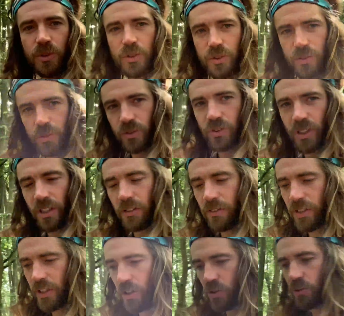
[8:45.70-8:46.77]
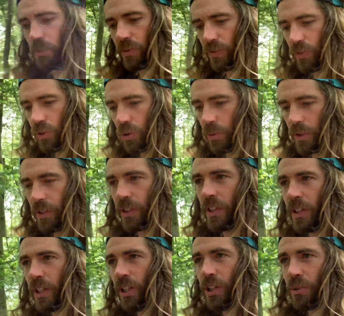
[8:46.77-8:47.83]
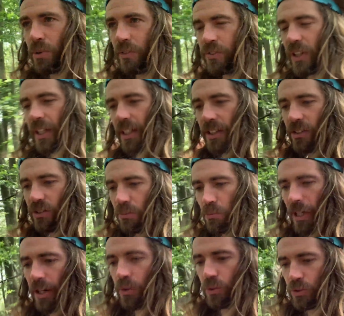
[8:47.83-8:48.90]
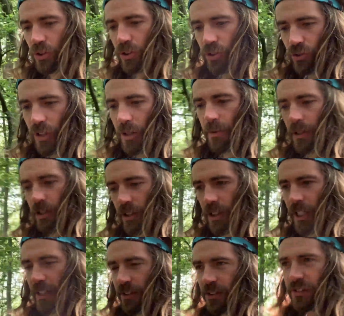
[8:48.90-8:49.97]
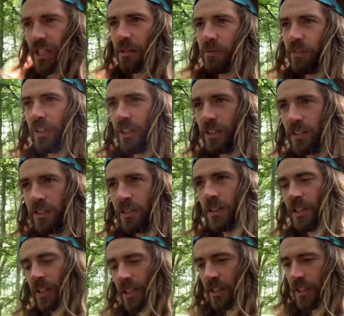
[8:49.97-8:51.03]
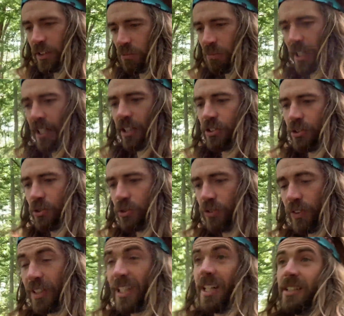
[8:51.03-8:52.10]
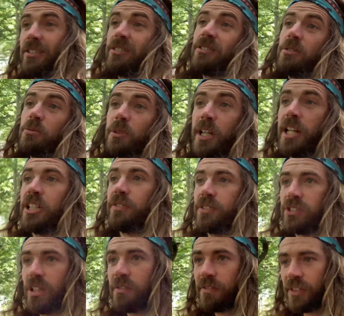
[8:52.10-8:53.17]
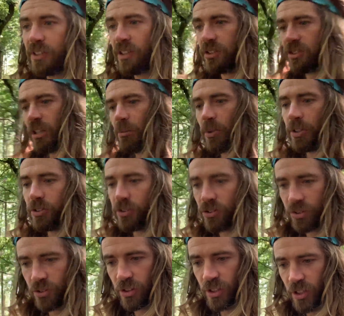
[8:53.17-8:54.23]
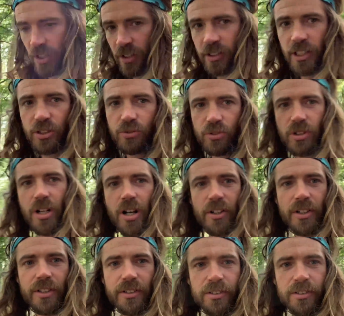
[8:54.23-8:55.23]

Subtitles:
see the videos before with taking some metal to the scrapyard and that. It's the same thing. It's making use of it, getting some cash for something that someone's disregarded.